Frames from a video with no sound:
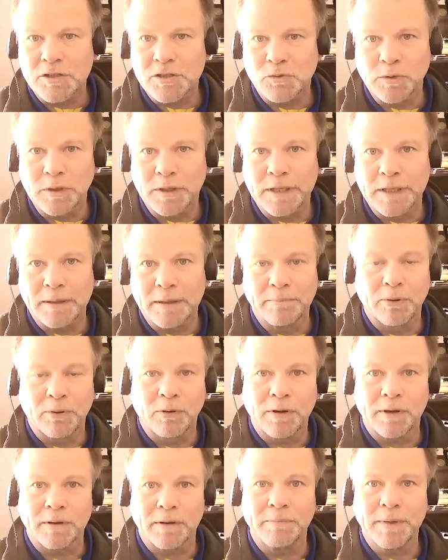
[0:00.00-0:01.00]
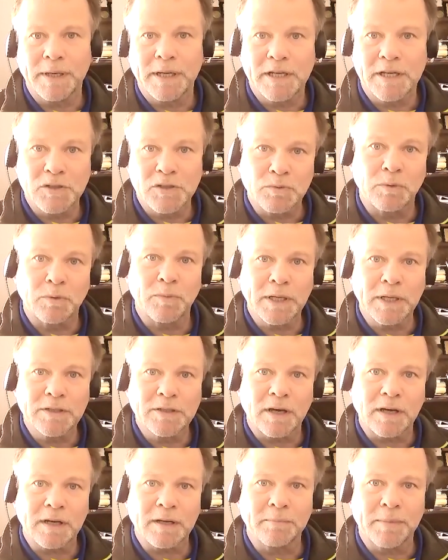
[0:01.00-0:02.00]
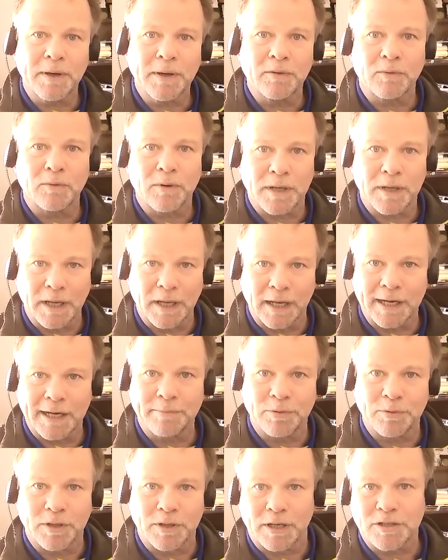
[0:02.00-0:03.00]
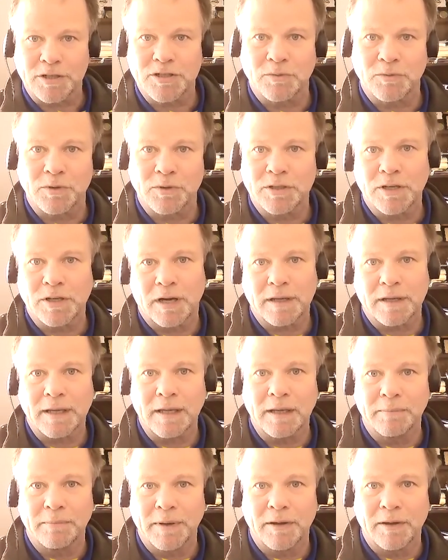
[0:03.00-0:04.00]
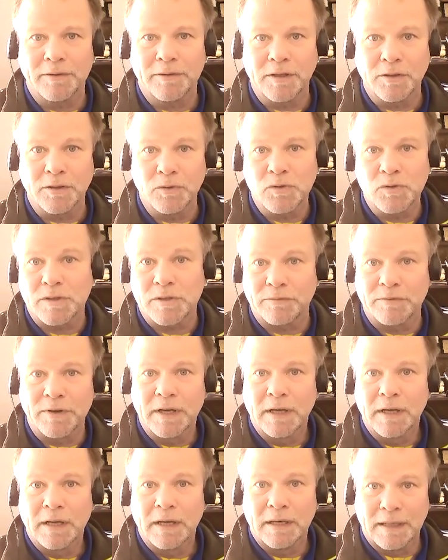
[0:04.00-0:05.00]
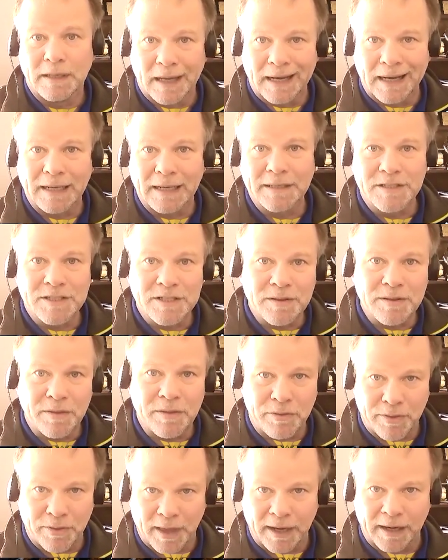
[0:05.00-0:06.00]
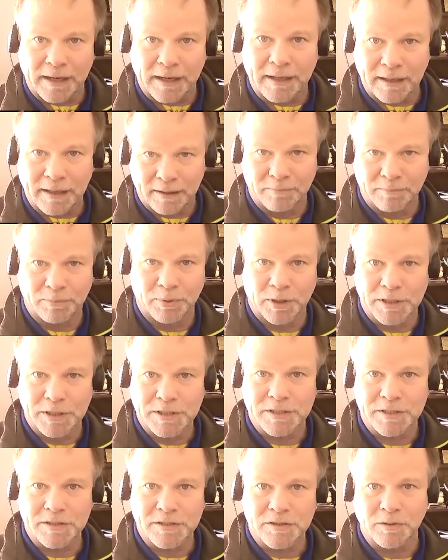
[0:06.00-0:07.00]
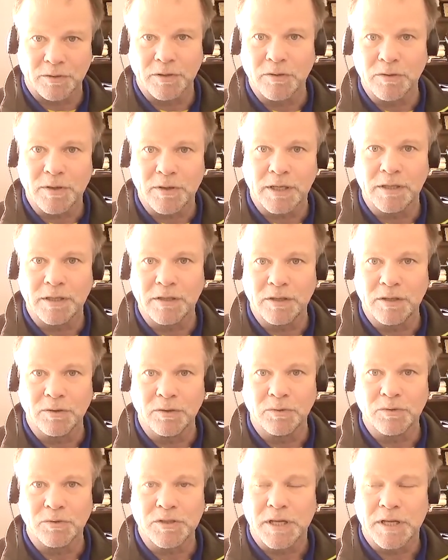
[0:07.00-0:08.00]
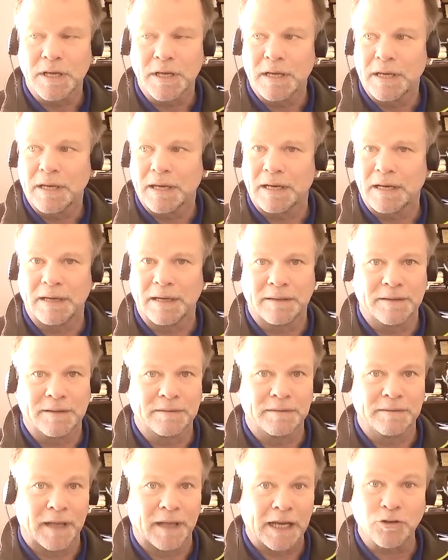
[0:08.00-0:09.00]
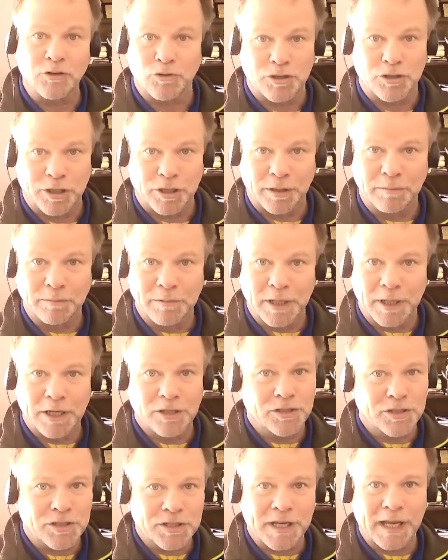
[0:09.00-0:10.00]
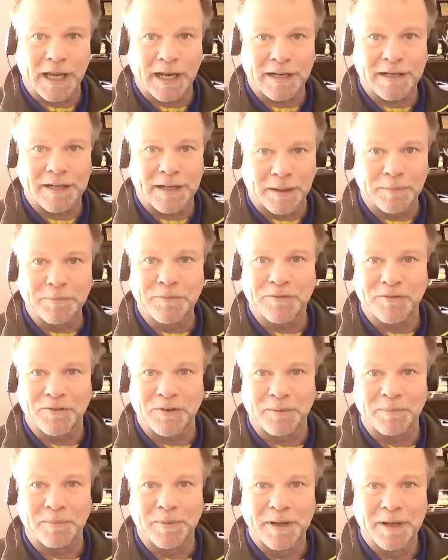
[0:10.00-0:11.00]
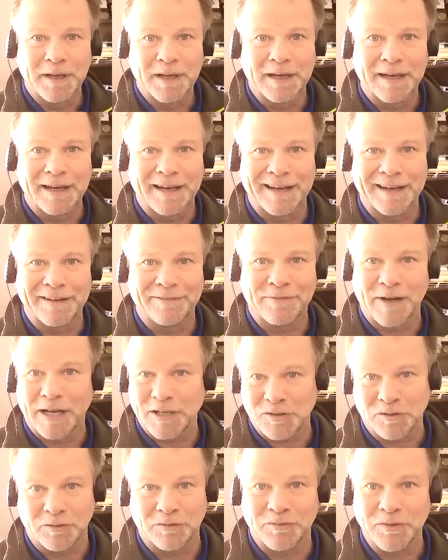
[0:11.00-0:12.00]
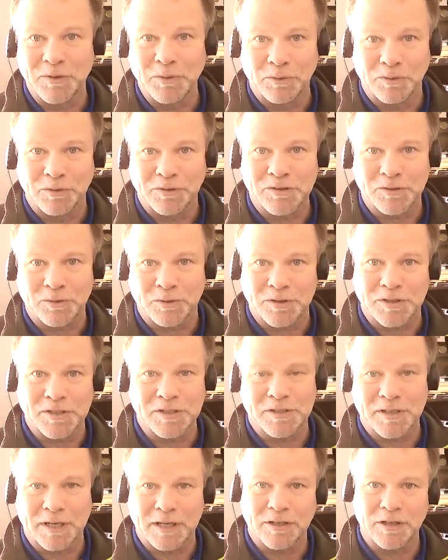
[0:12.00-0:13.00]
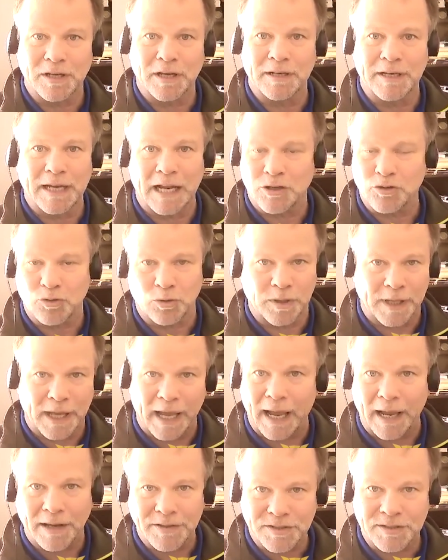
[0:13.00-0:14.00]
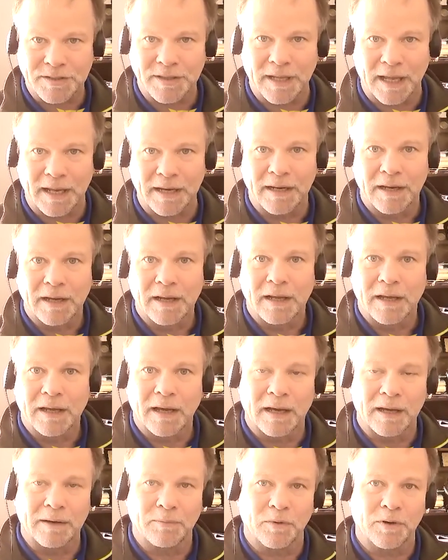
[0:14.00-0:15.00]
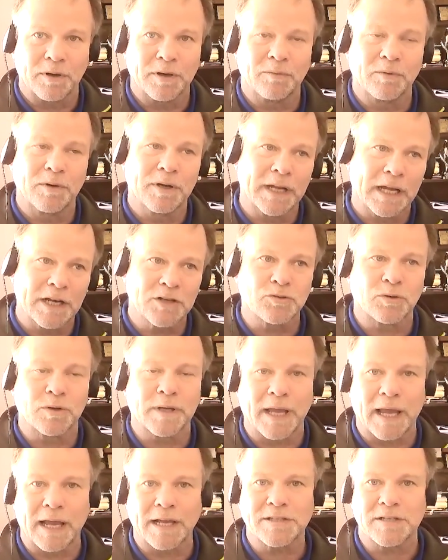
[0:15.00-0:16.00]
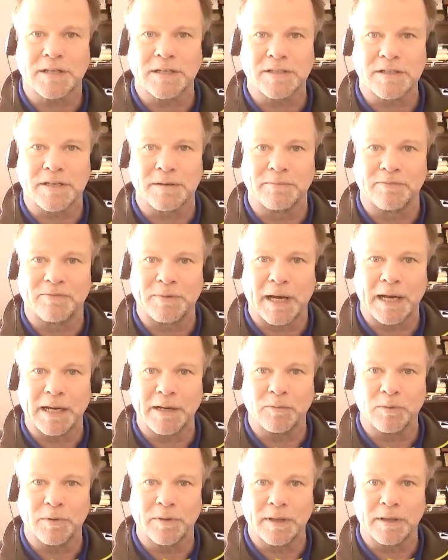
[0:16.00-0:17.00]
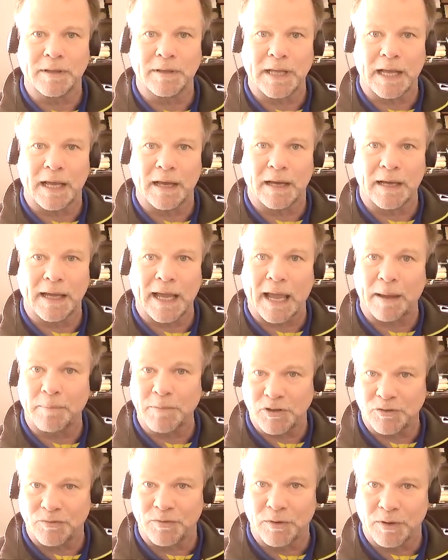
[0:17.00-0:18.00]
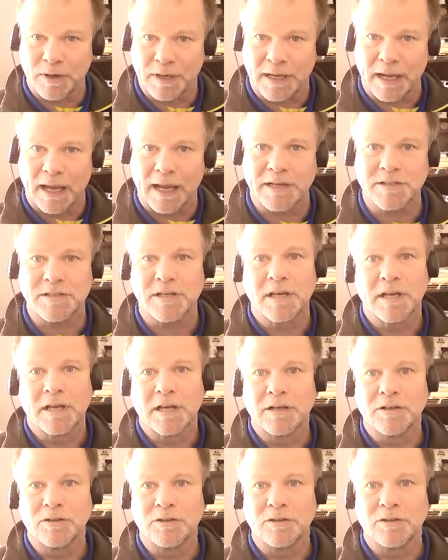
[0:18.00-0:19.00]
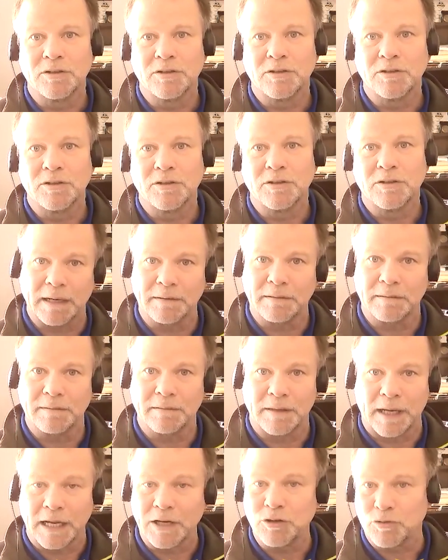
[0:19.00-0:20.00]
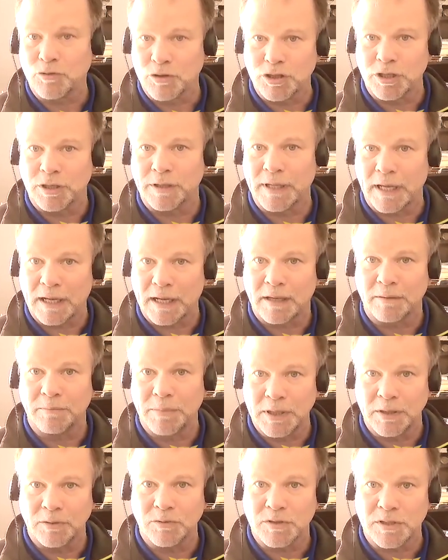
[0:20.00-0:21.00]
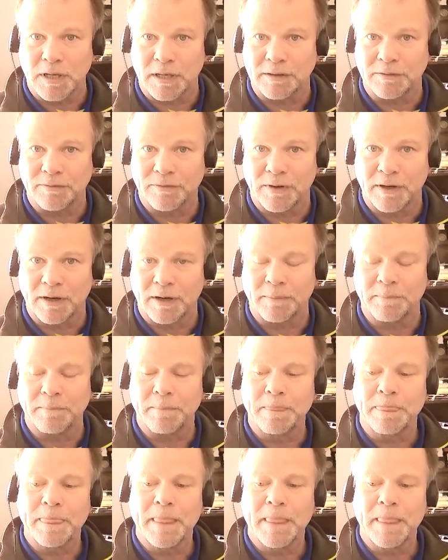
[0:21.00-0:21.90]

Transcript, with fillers: is really important because when we talk about organic production, we're talking about the use of non synthetic inputs. So you can use uh, nitrogen, it just can't come from uh, fossil fuel sources like uh, natural gas. That uh, where where natural gas is confined with uh, atmospheric gas to create nitrogen that can be used on the farm.